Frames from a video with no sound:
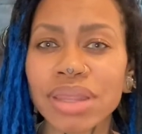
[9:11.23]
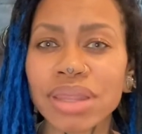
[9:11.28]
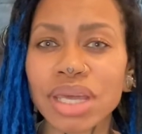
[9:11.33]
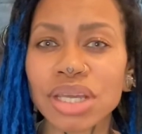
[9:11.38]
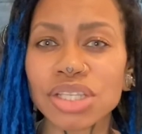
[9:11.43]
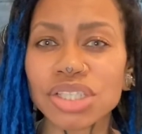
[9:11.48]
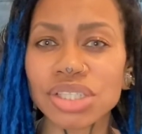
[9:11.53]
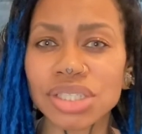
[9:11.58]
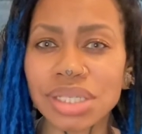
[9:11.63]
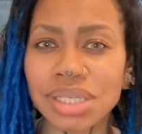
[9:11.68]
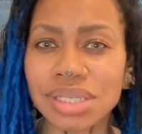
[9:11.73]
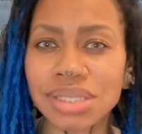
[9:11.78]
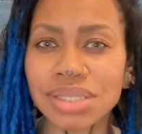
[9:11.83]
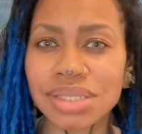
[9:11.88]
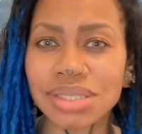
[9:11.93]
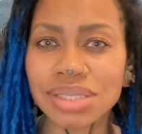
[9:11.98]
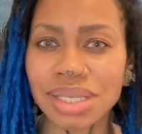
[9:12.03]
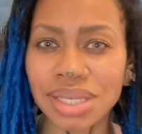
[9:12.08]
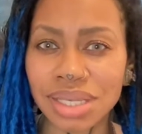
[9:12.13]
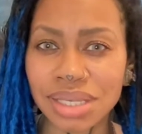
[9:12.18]
that she
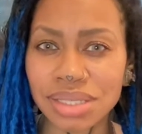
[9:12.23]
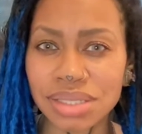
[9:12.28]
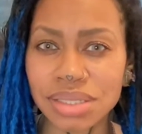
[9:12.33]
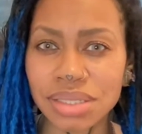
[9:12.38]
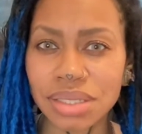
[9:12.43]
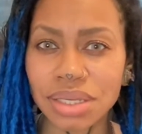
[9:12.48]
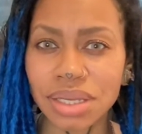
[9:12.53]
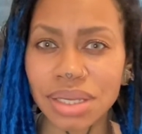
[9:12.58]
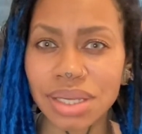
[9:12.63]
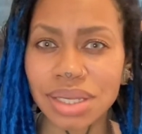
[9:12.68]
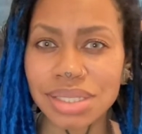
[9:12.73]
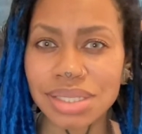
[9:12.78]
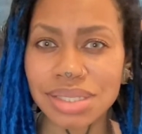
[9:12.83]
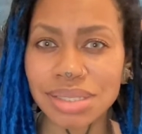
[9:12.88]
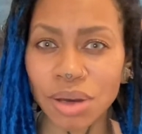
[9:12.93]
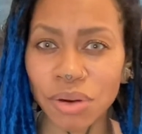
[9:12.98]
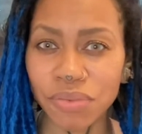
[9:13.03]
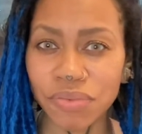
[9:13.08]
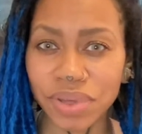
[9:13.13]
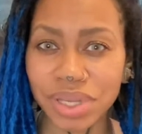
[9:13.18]
seeks
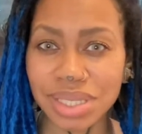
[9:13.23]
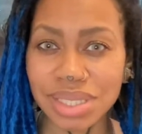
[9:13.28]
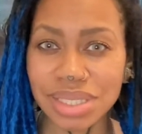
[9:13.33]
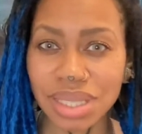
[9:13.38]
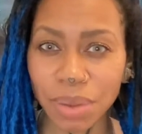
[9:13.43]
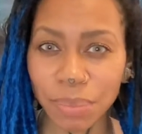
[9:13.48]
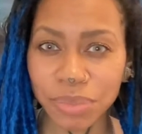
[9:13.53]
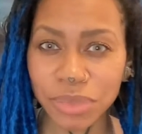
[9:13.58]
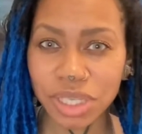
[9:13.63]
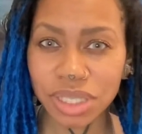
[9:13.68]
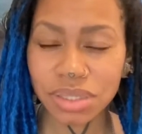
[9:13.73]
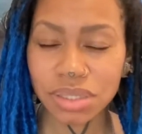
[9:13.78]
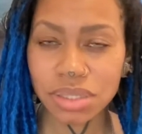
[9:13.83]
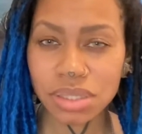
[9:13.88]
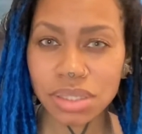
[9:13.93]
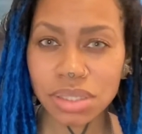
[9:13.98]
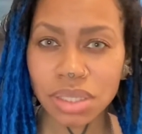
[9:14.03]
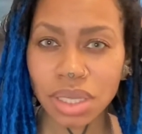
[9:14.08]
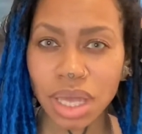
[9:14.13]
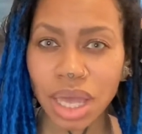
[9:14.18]

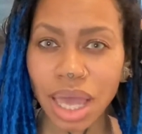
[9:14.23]
self-acceptance,